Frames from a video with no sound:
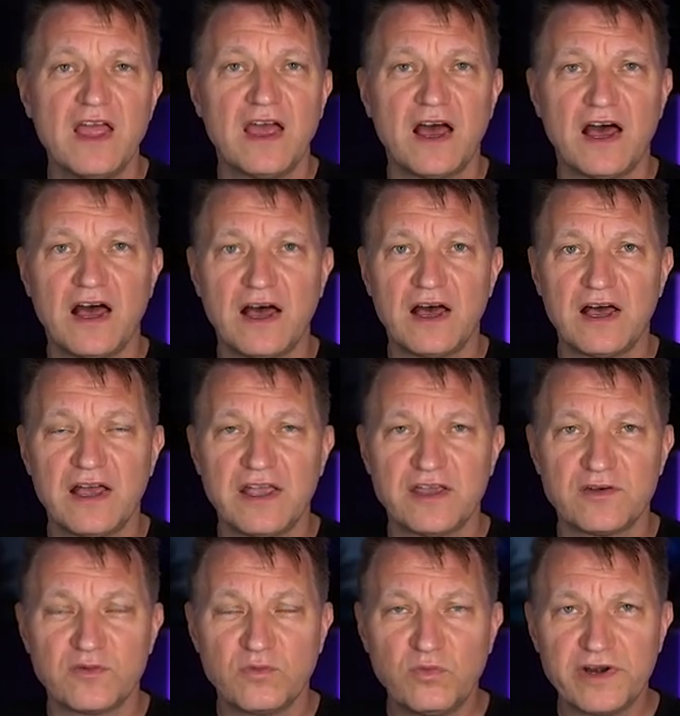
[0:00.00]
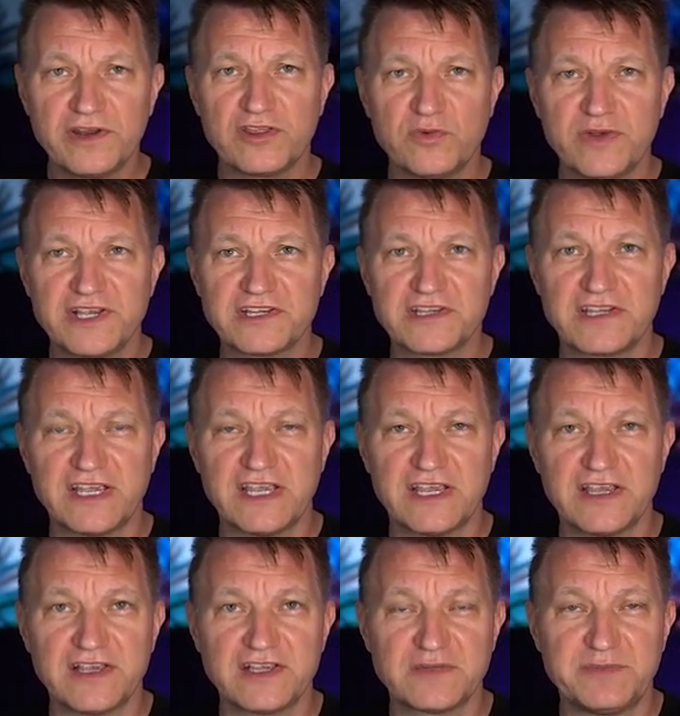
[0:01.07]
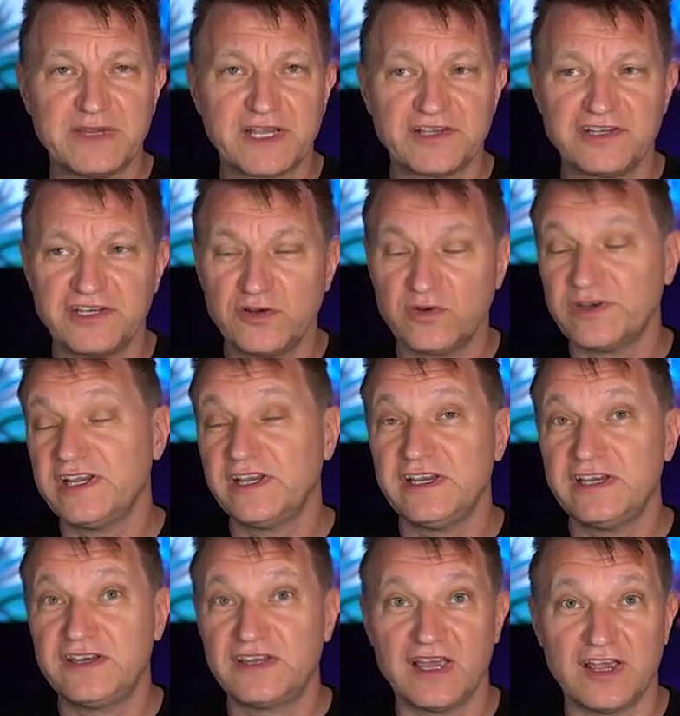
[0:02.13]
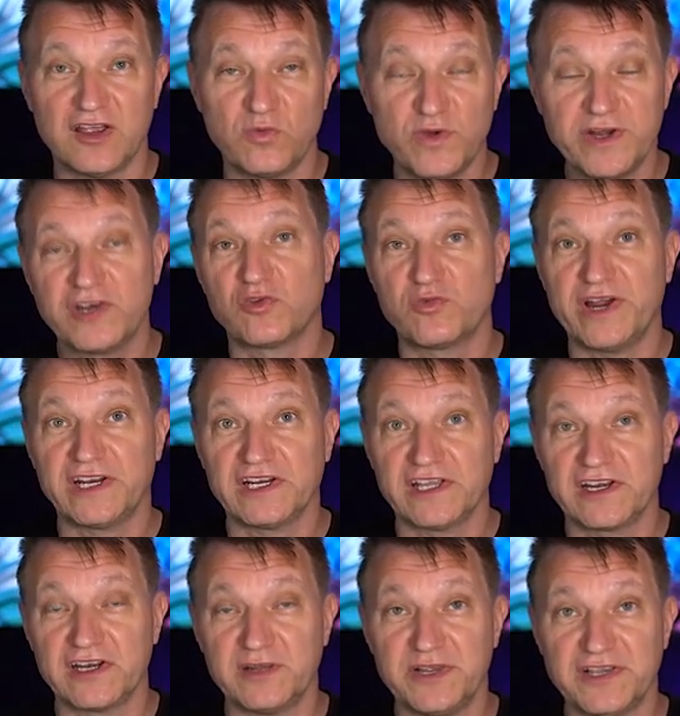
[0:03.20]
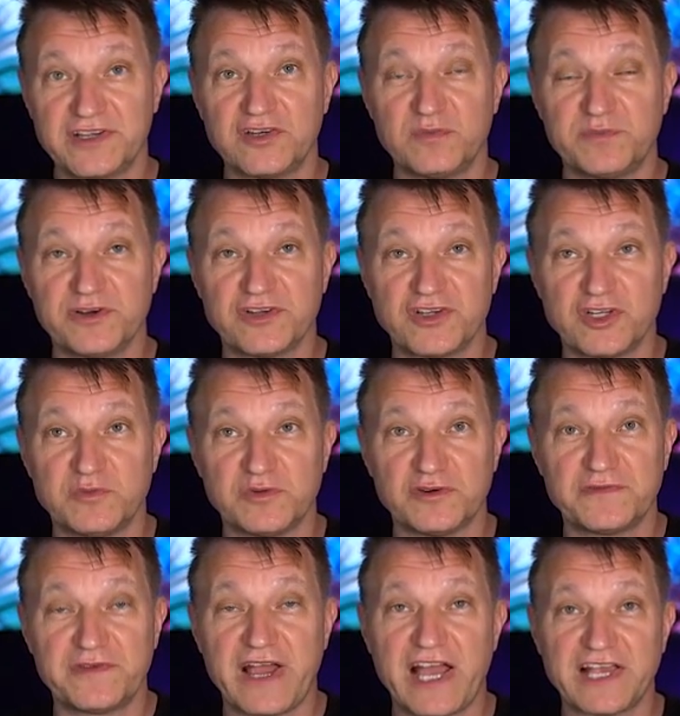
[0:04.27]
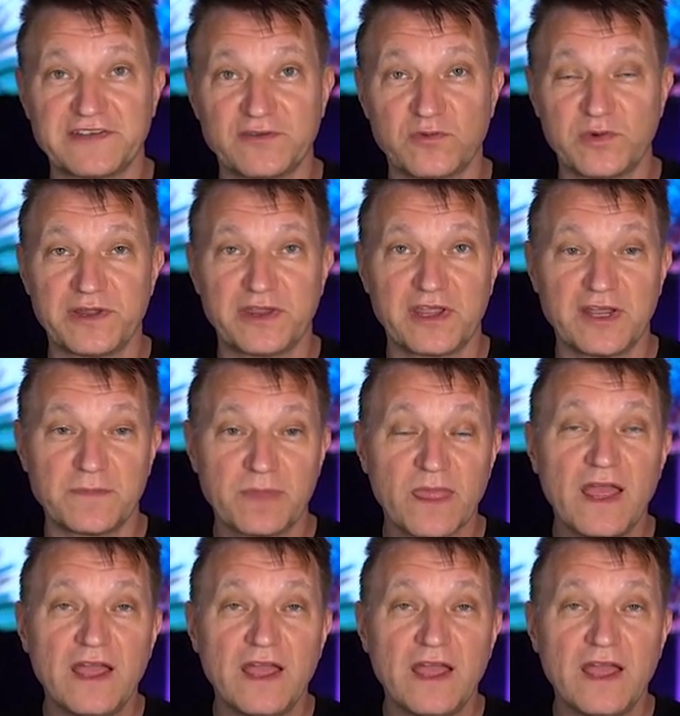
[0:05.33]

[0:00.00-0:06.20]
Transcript: And one of the reasons is because you don't need a window regulator to be super, super fast, for one thing.